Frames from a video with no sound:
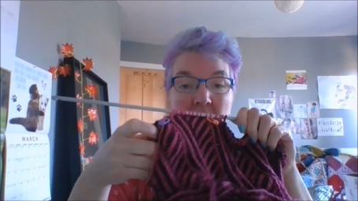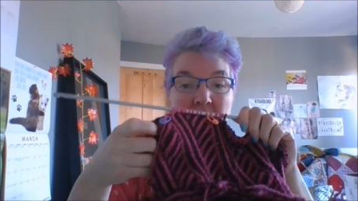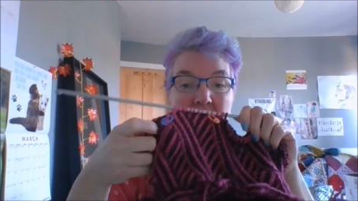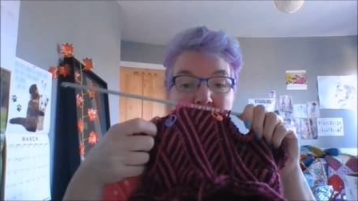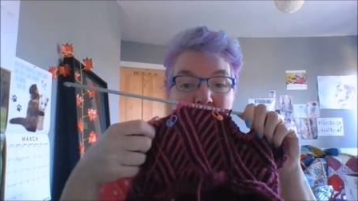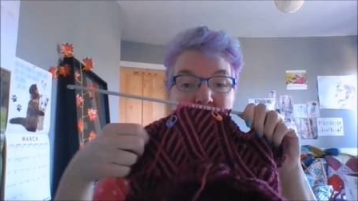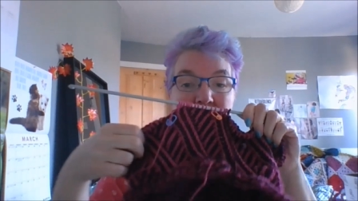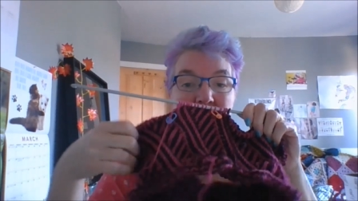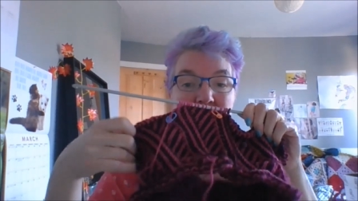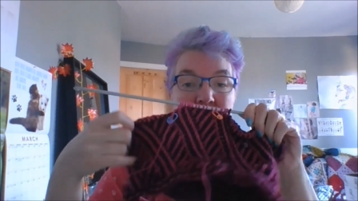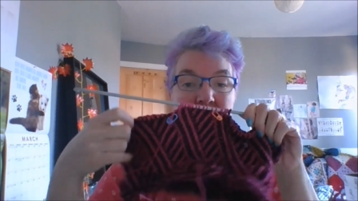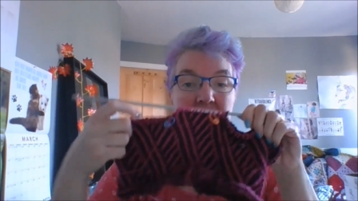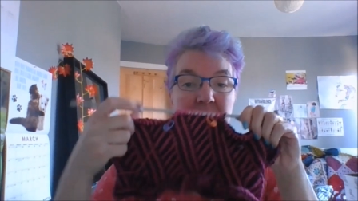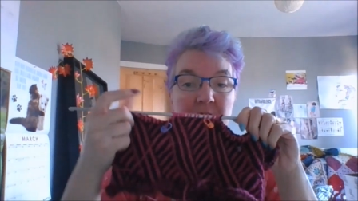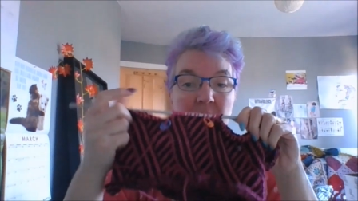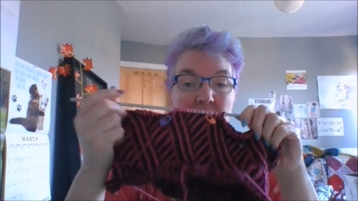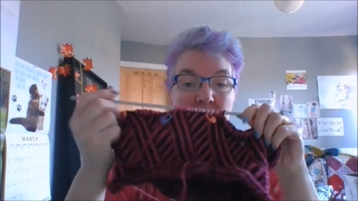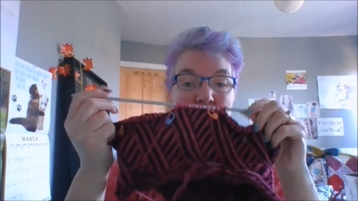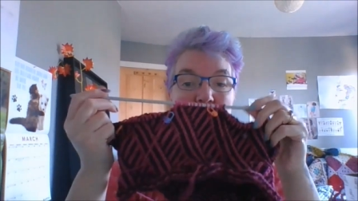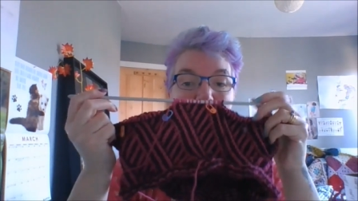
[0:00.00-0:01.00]
and
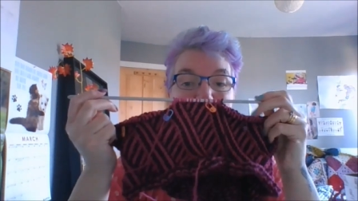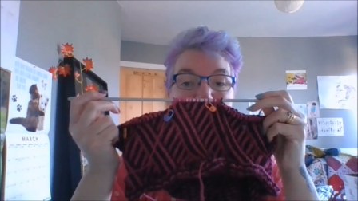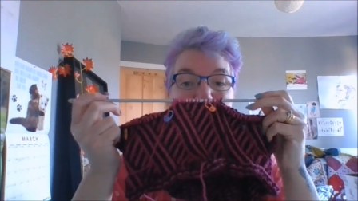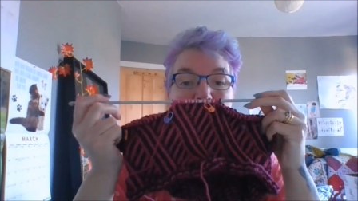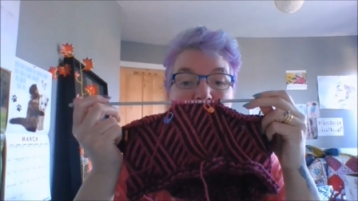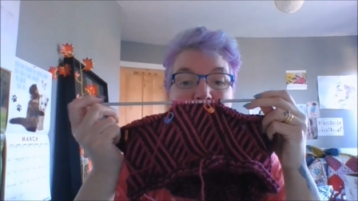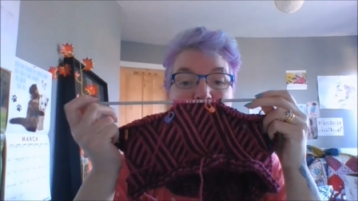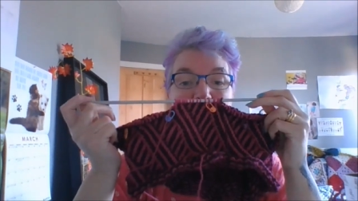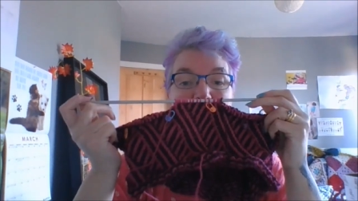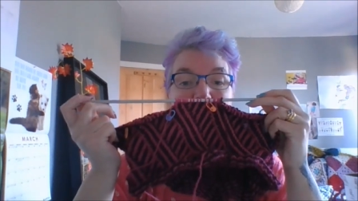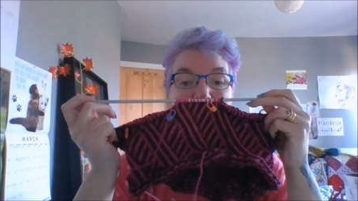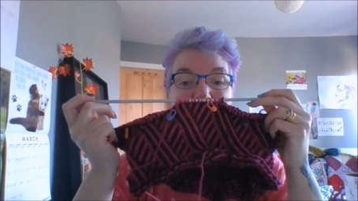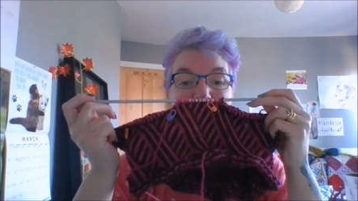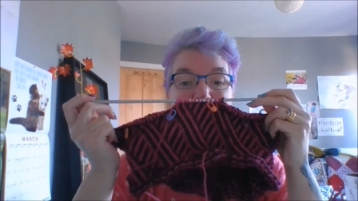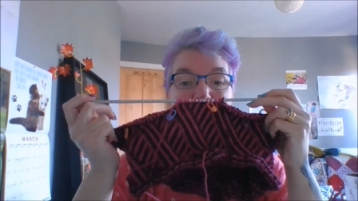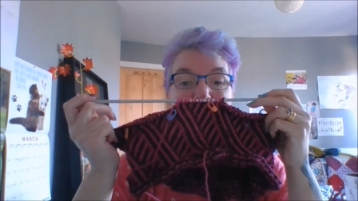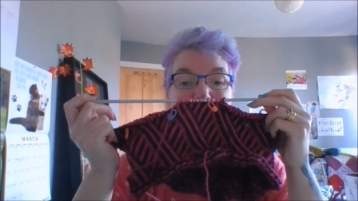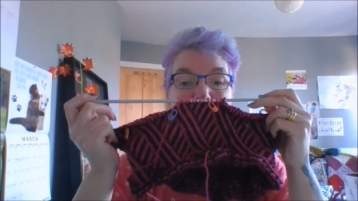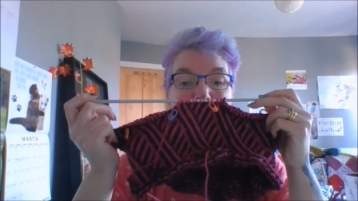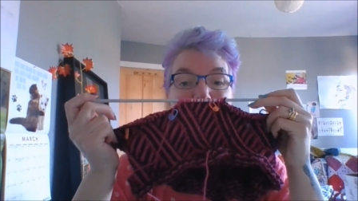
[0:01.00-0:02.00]
so you've got a double-ended
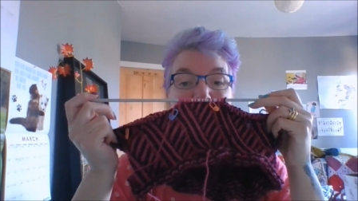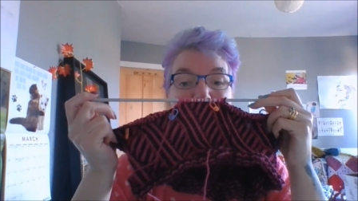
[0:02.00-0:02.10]
hook.